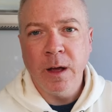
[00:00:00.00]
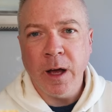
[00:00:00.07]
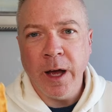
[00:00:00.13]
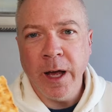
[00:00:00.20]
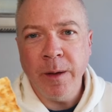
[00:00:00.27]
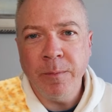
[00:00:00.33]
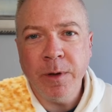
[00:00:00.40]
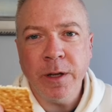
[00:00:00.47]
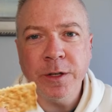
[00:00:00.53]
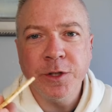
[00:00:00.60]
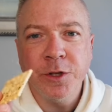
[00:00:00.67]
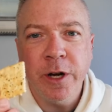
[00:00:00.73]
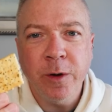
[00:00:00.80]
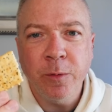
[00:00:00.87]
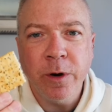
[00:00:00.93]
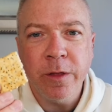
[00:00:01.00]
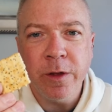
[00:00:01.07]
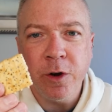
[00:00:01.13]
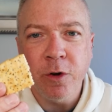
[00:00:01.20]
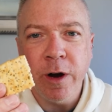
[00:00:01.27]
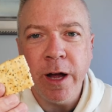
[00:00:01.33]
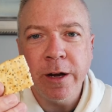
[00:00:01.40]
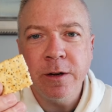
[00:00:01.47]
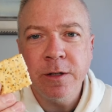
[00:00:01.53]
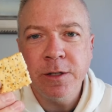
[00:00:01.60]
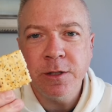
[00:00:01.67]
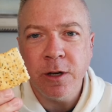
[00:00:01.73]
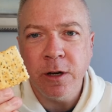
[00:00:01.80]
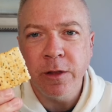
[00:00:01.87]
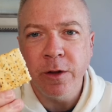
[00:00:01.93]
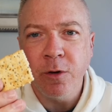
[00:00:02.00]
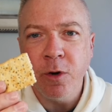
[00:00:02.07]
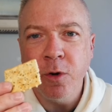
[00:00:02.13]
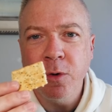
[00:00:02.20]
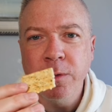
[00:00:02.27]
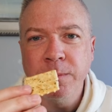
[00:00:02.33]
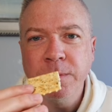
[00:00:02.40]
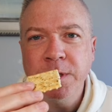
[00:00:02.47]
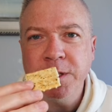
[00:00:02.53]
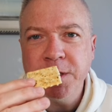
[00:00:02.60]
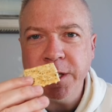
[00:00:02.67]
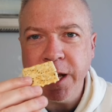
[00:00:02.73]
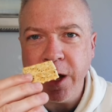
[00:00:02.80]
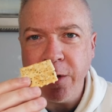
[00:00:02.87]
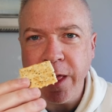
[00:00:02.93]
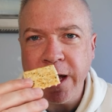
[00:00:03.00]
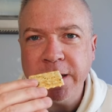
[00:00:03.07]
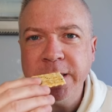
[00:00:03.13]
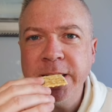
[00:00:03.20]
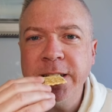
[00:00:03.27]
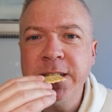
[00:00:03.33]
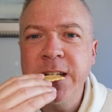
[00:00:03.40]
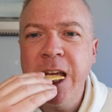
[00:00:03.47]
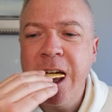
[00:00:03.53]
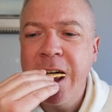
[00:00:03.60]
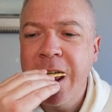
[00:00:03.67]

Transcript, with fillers: I am gonna try one of the crackers on their own to see how that tastes.